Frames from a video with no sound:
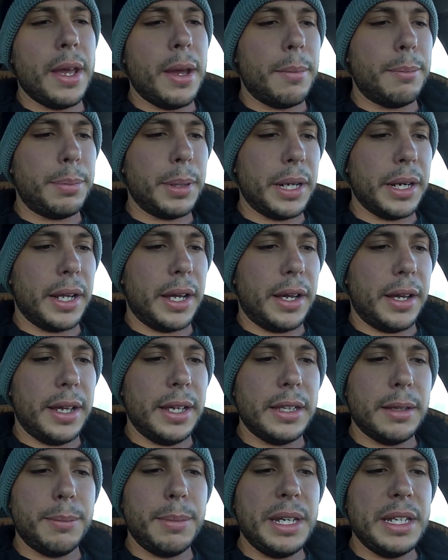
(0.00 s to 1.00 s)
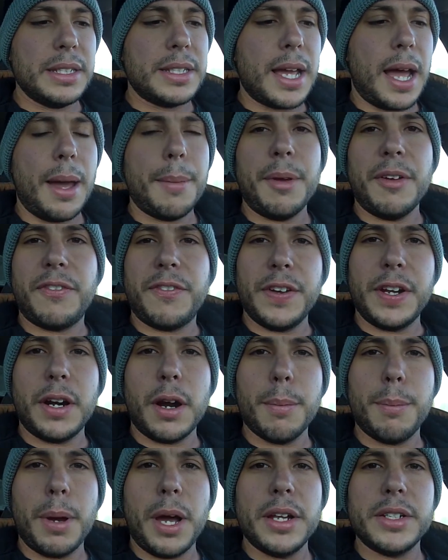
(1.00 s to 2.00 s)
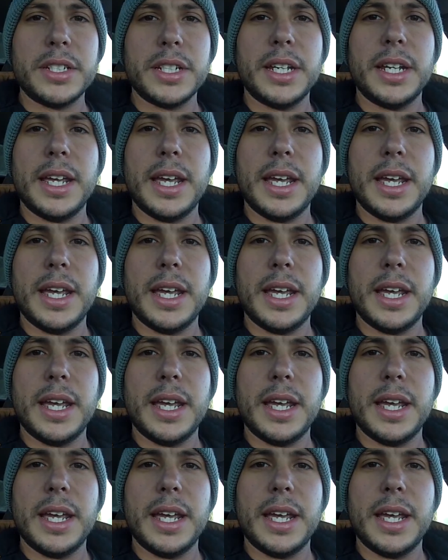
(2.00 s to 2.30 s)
But in the meantime, it fit our budget.